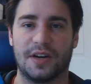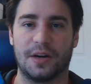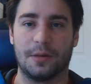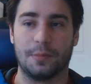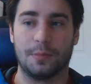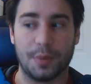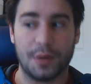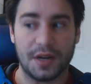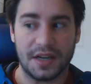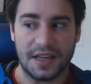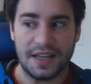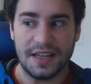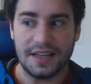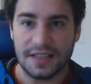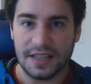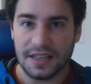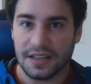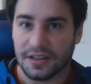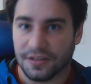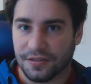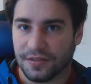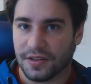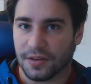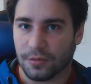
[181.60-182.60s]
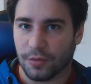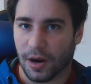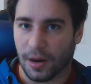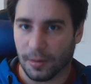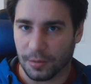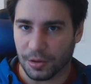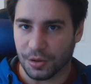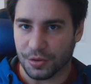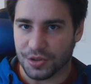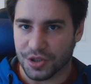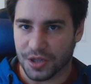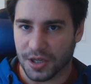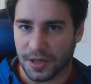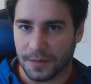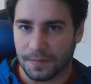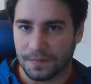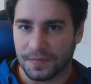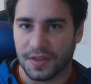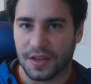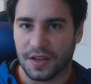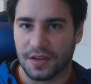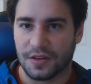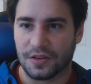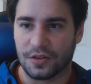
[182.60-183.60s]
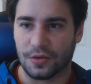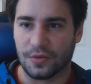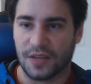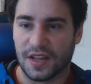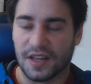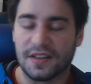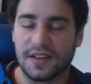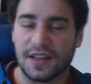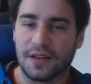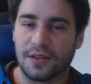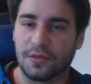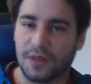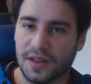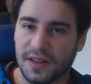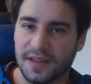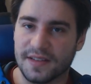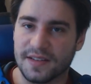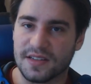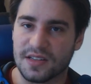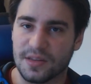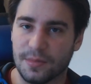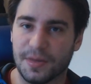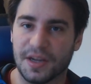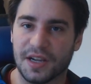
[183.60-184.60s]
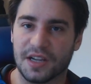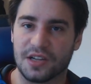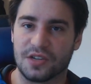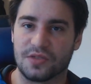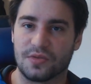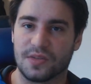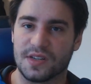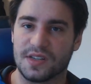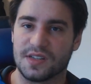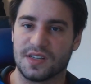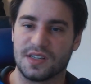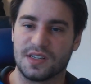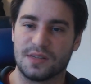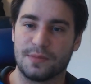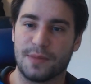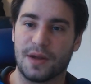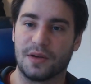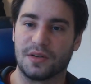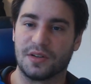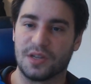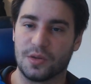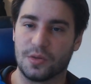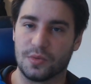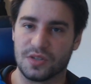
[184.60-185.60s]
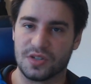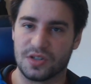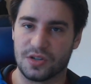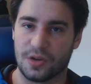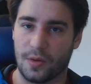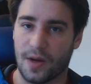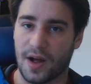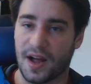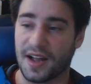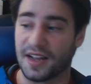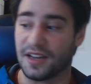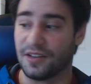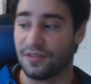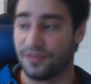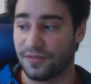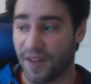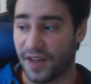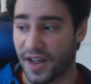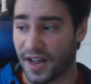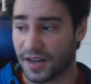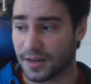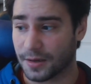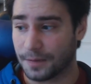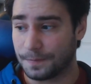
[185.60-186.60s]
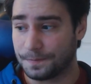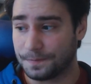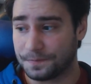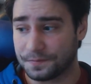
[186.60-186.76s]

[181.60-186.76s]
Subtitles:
But he did defeat Rob Lucci. So that really is the biggest reason his bounty was so high. In fact,